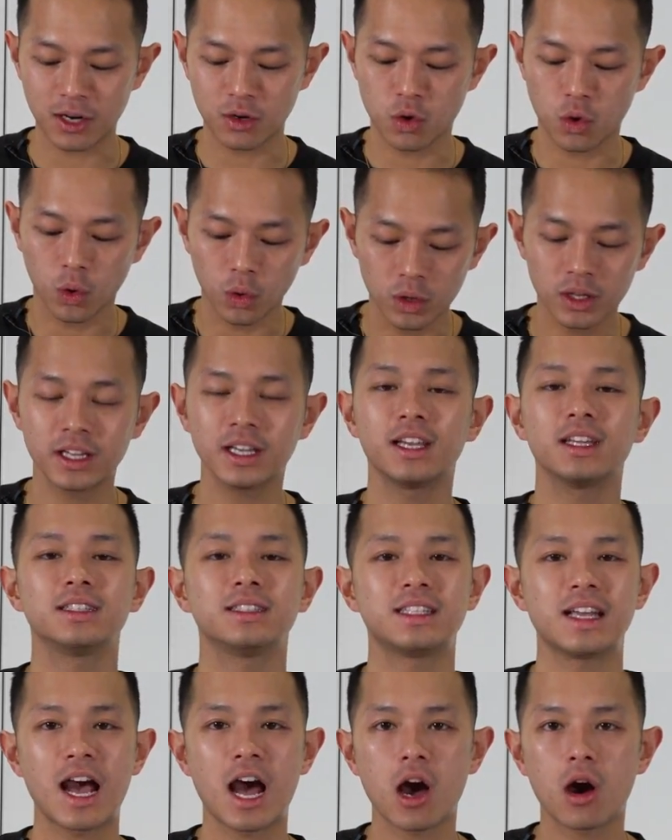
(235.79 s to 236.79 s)
cooling it
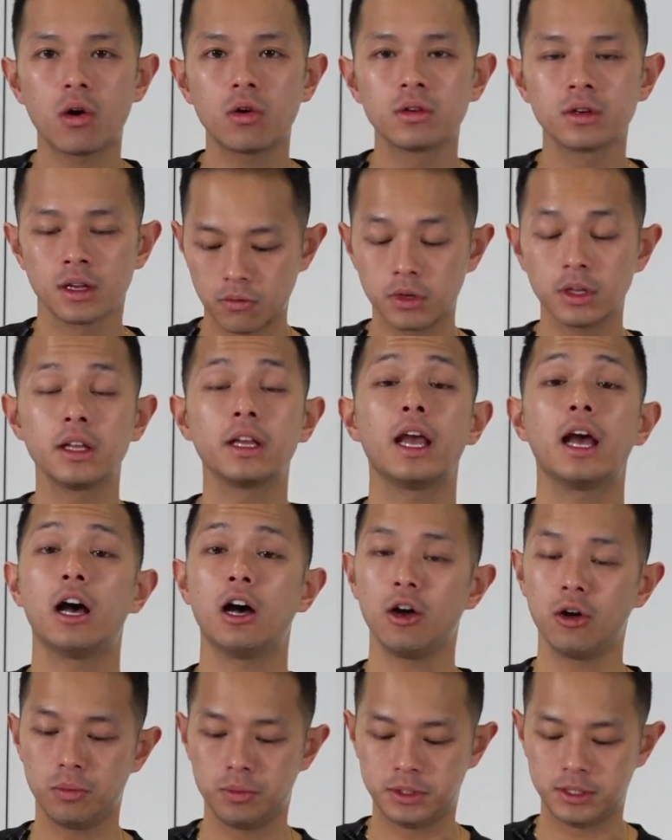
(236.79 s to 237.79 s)
down really
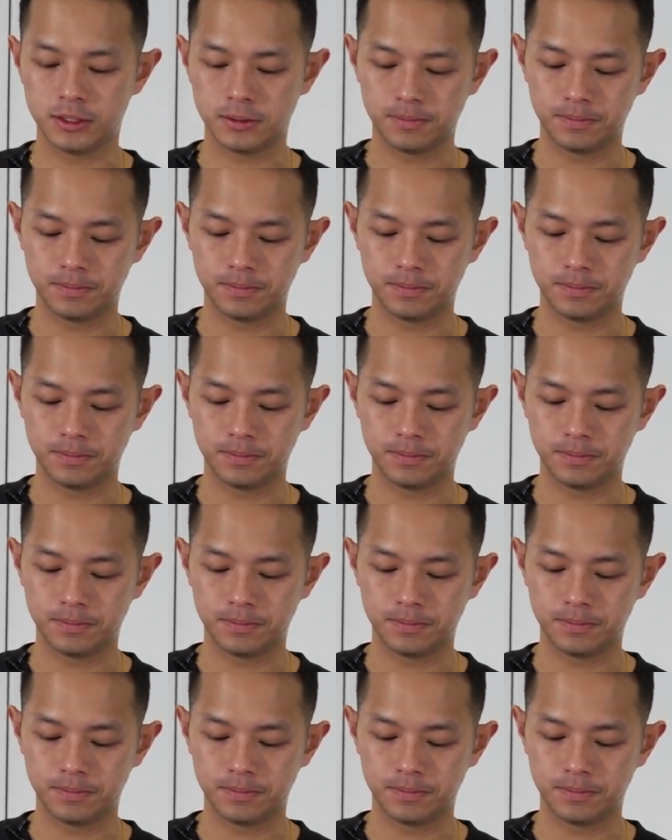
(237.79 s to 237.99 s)
helps.